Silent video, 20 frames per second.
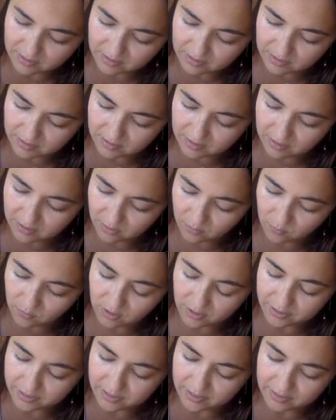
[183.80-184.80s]
and they are
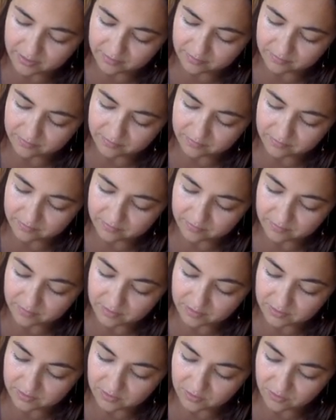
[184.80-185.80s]
walking
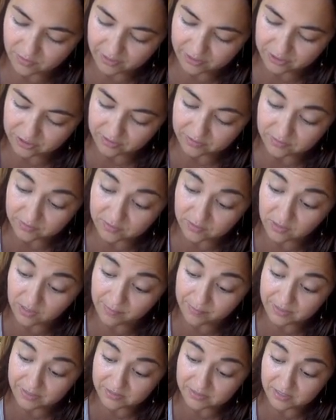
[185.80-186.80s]
this direction. So
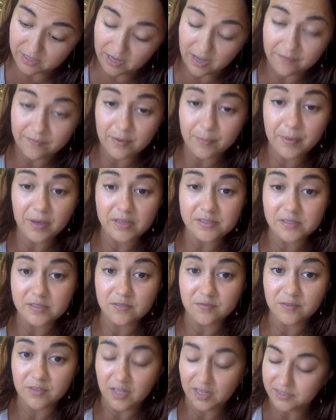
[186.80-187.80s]
that means they have a
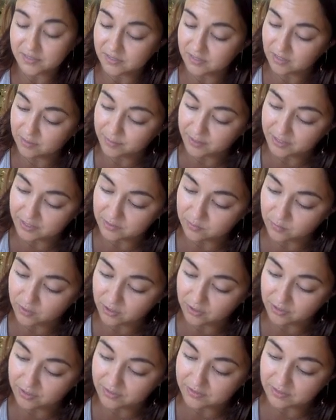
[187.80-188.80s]
positive velocity because we
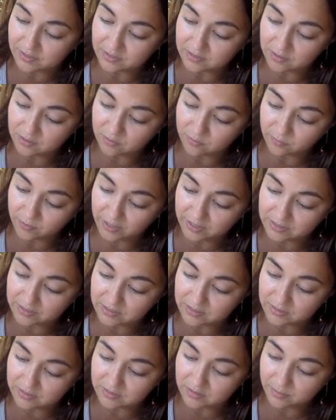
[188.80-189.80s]
are going to say to the right
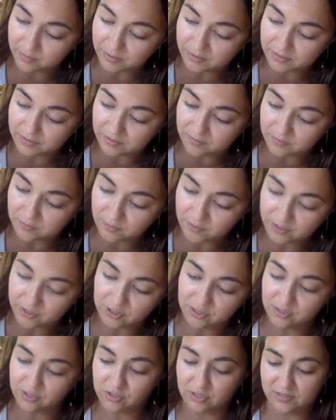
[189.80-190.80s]
is the positive
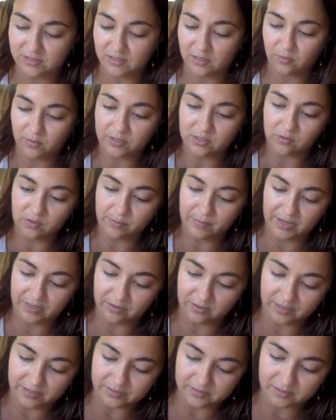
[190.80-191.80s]
direction, just like we do in math
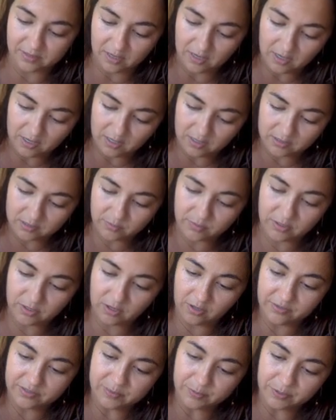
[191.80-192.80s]
class. So we're going to
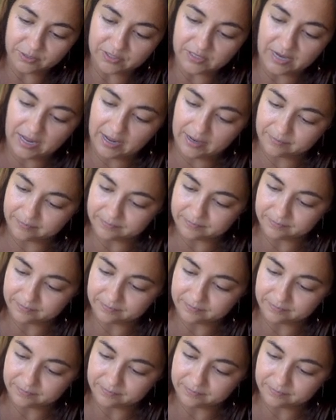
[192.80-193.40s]
call this person A.